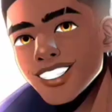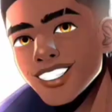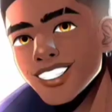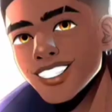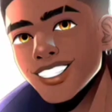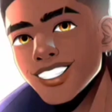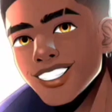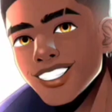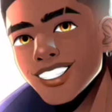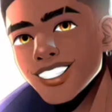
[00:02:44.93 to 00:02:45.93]

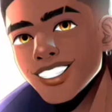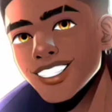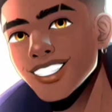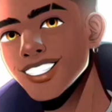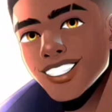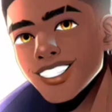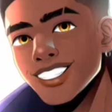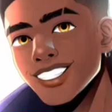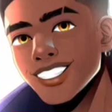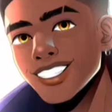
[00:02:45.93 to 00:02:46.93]

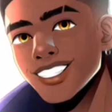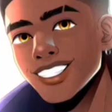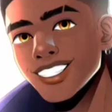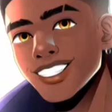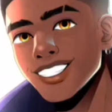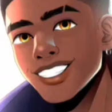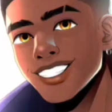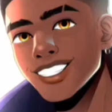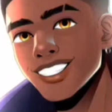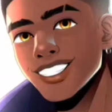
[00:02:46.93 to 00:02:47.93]
(no one is talking)